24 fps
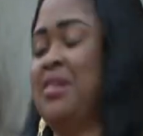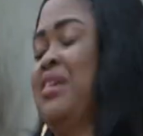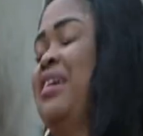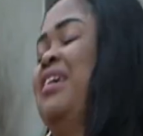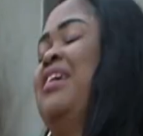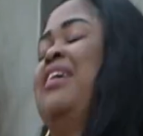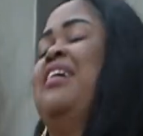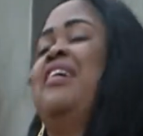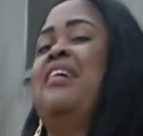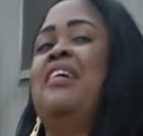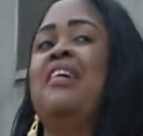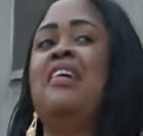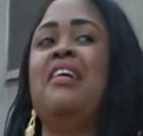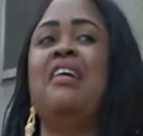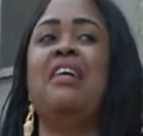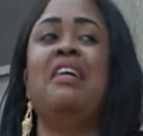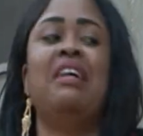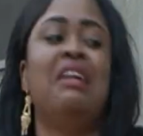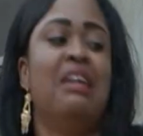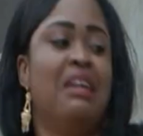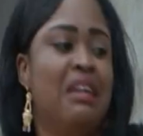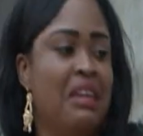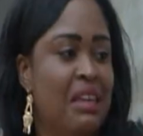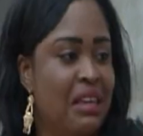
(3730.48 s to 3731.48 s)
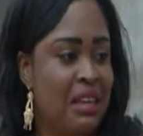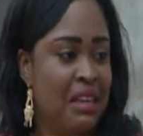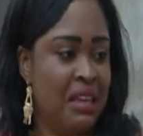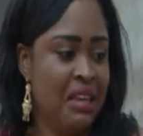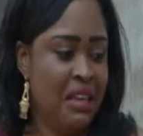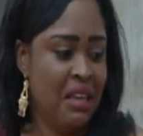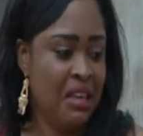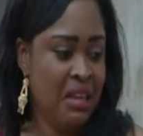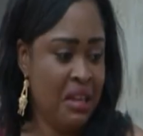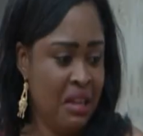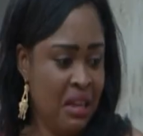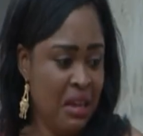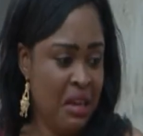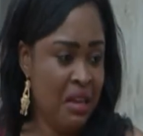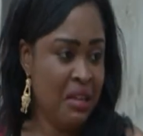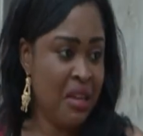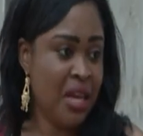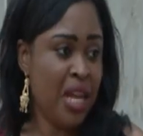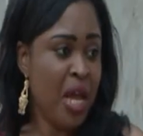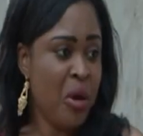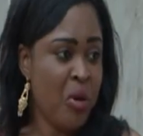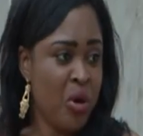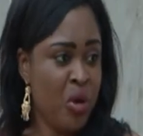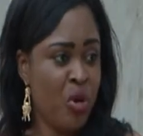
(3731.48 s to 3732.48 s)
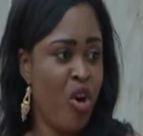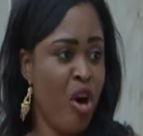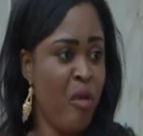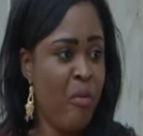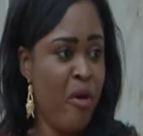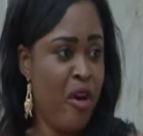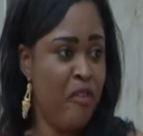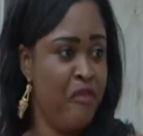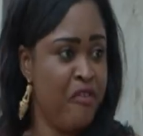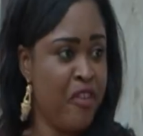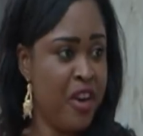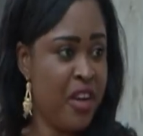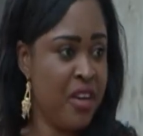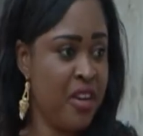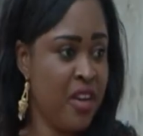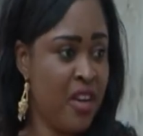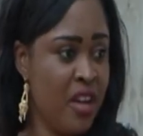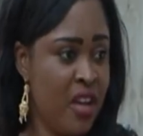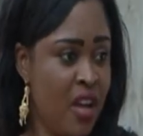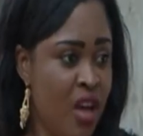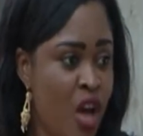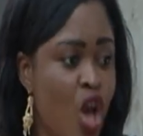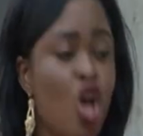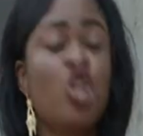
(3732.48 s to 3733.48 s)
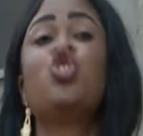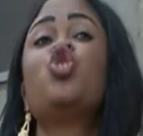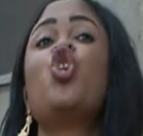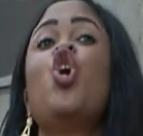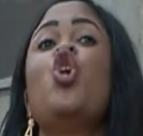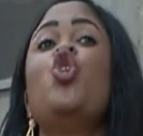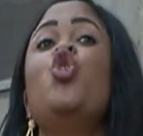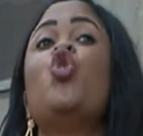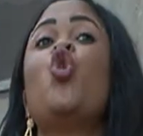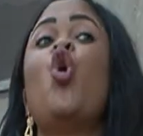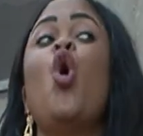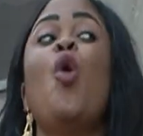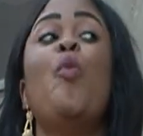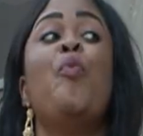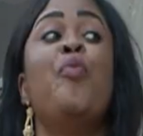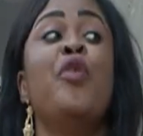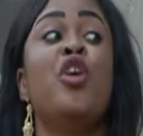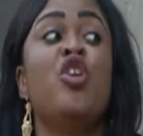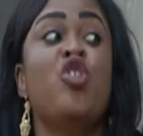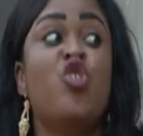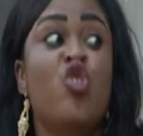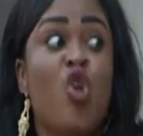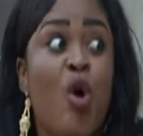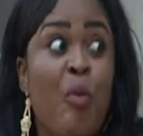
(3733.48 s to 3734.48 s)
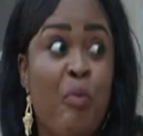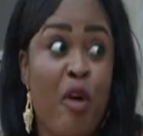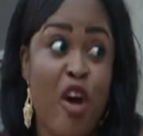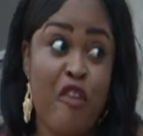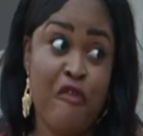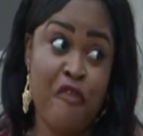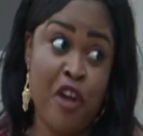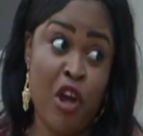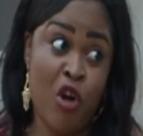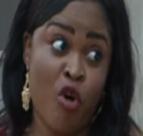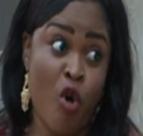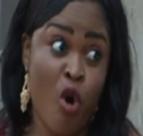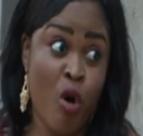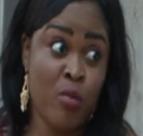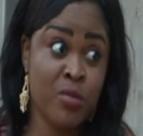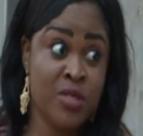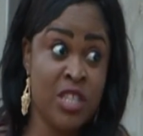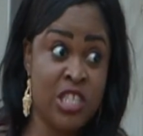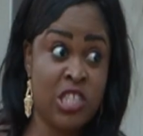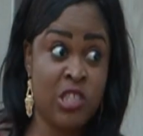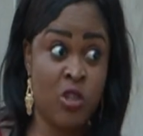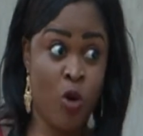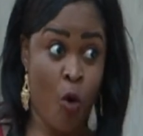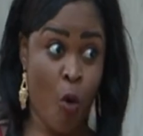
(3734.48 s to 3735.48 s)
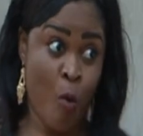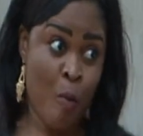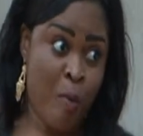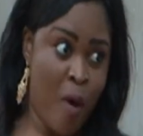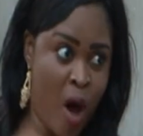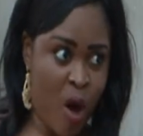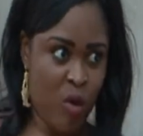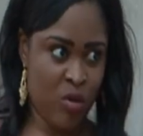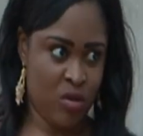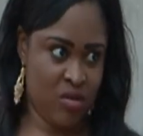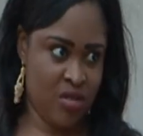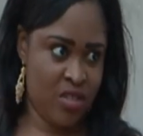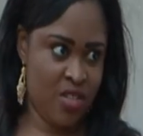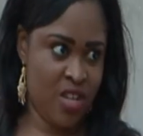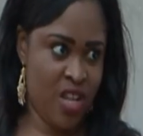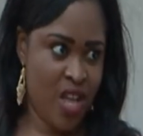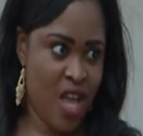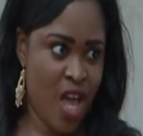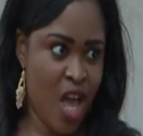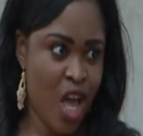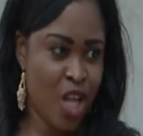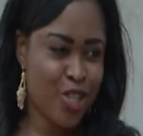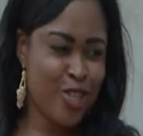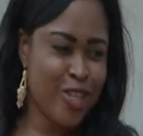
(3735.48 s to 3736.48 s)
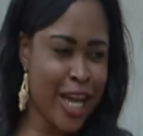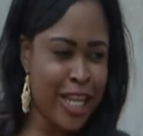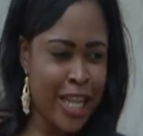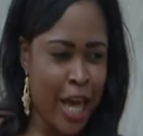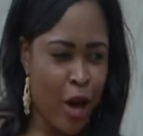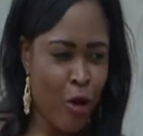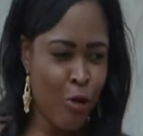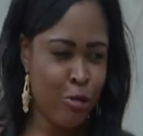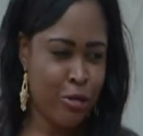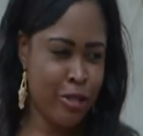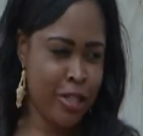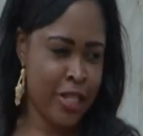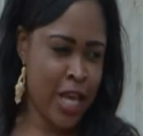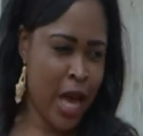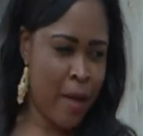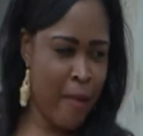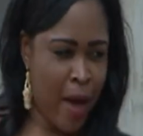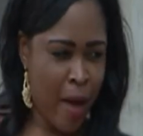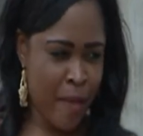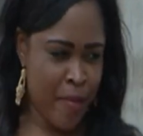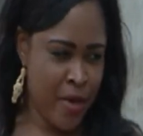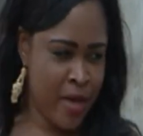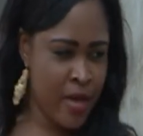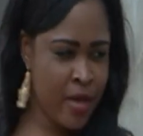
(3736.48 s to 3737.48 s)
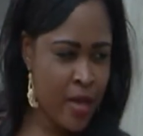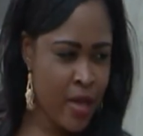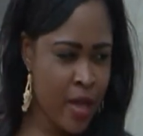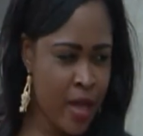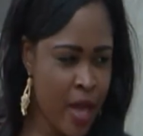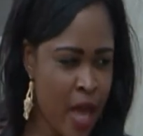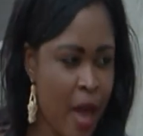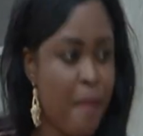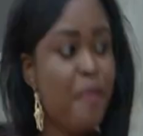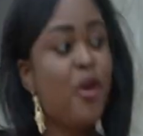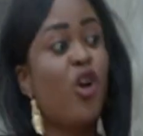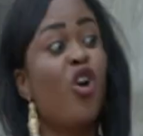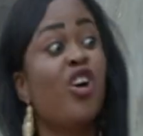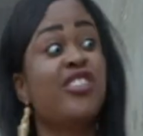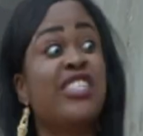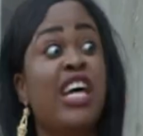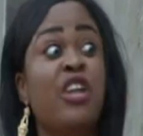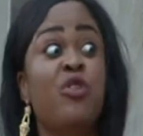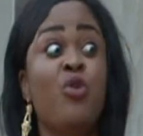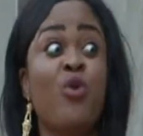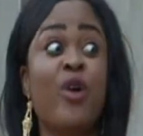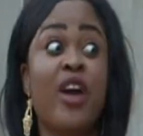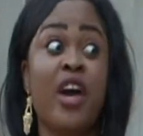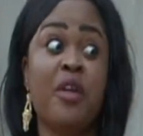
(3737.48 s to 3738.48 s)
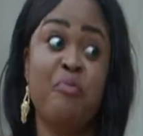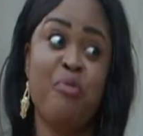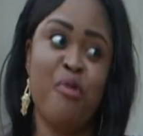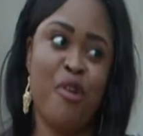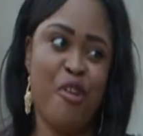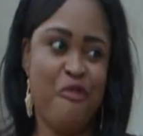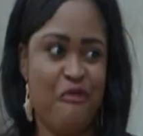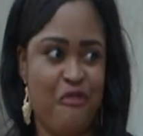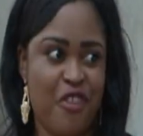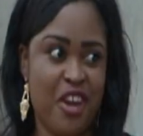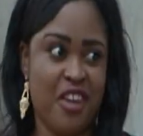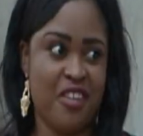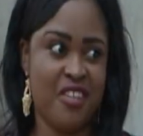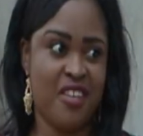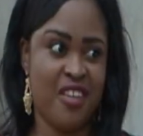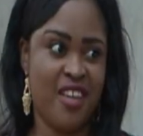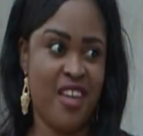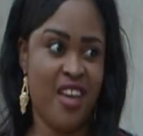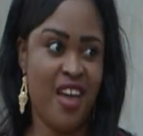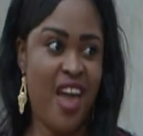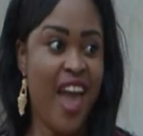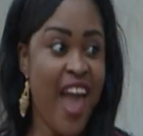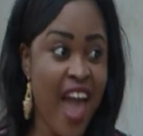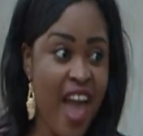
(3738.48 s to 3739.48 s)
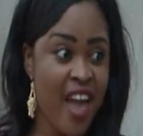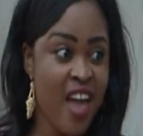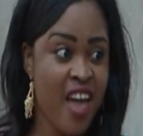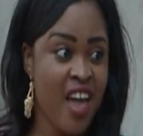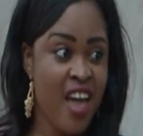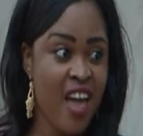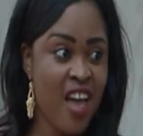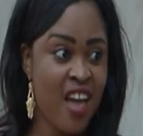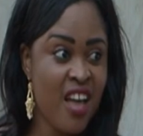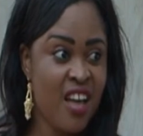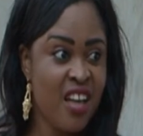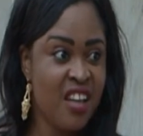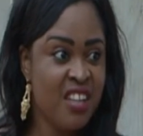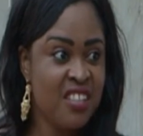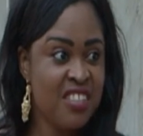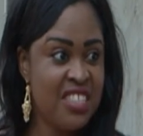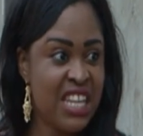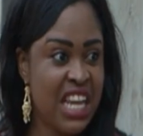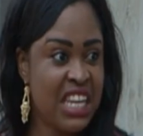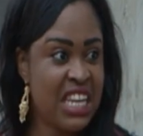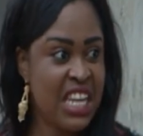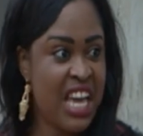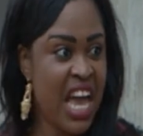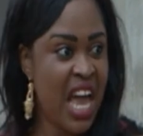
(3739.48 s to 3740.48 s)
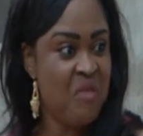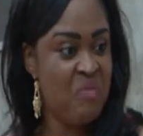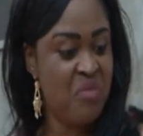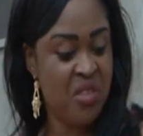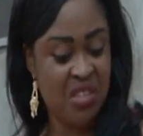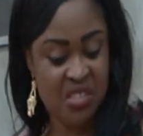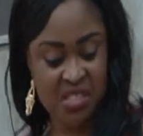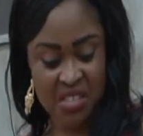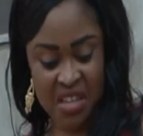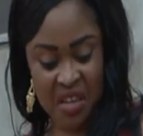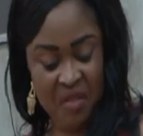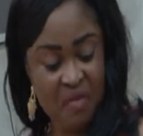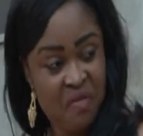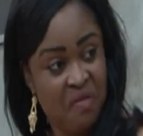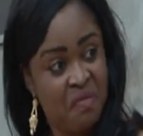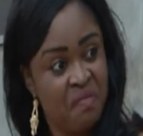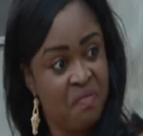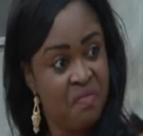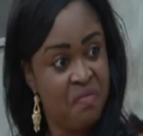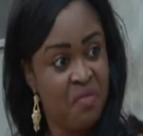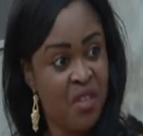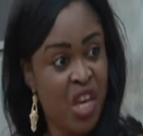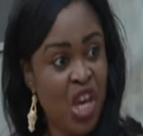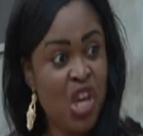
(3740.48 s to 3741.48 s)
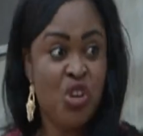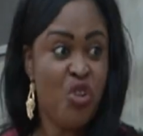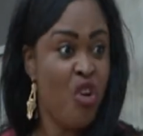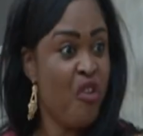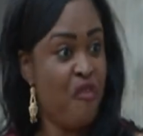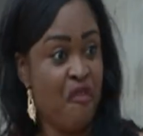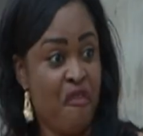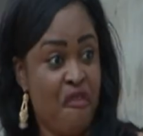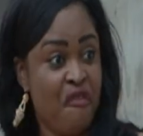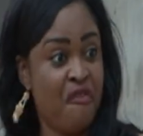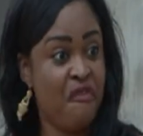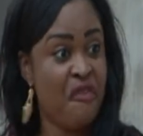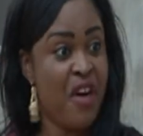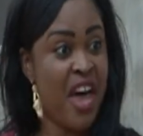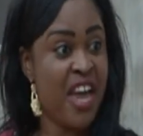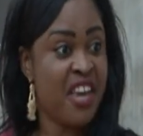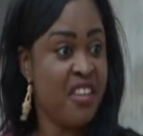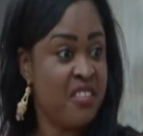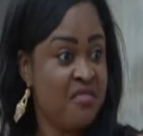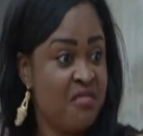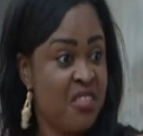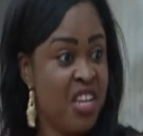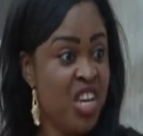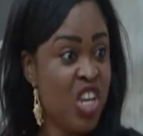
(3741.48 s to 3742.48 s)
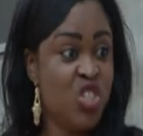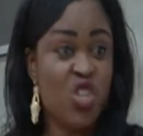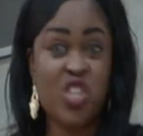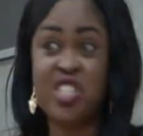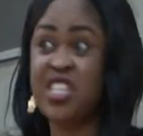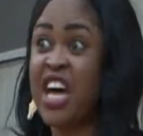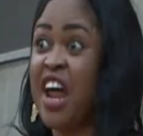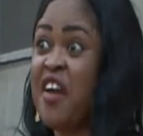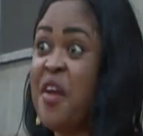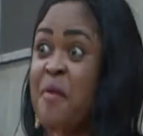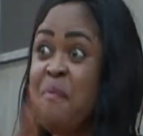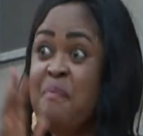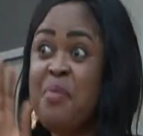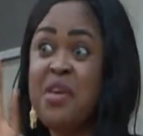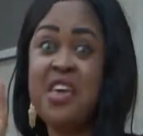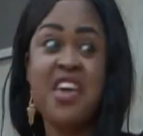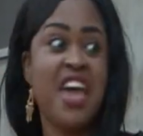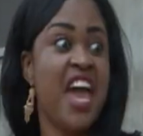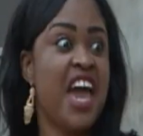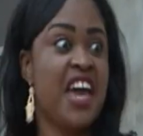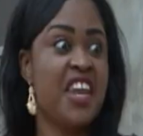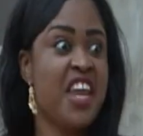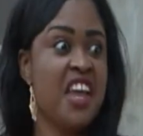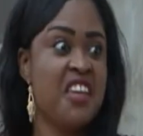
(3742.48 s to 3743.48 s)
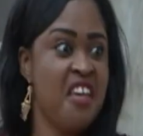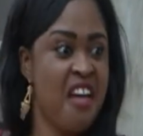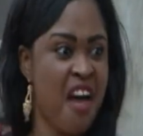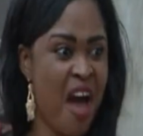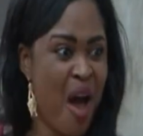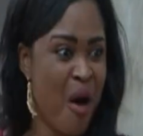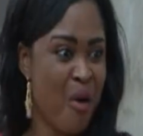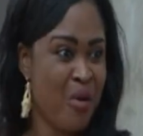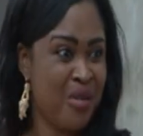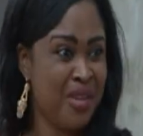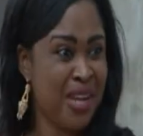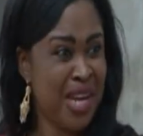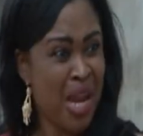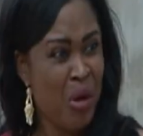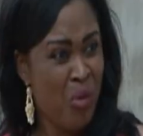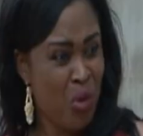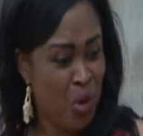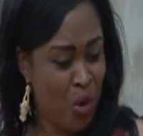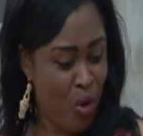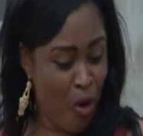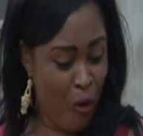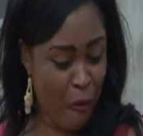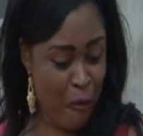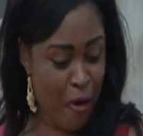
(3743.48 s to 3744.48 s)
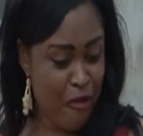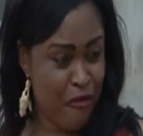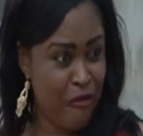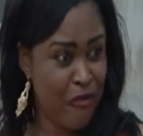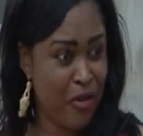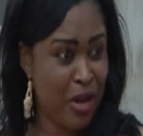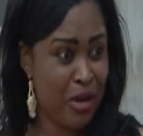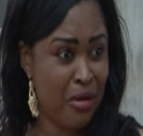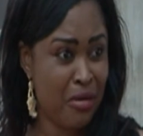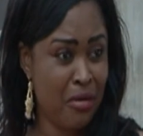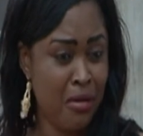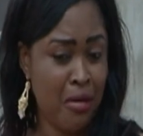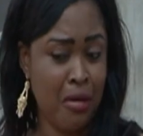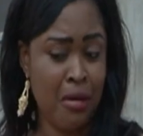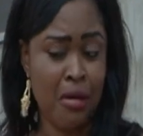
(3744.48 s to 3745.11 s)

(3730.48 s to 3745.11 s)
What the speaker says: Now that one you call boyfriend. So you go bring your boyfriend come this compound so that I go see him, Abby? Because I no get boyfriend. Eh? See how the guy be safe. You know, even fine. Just carry big head anyhow. Now that one you call boyfriend.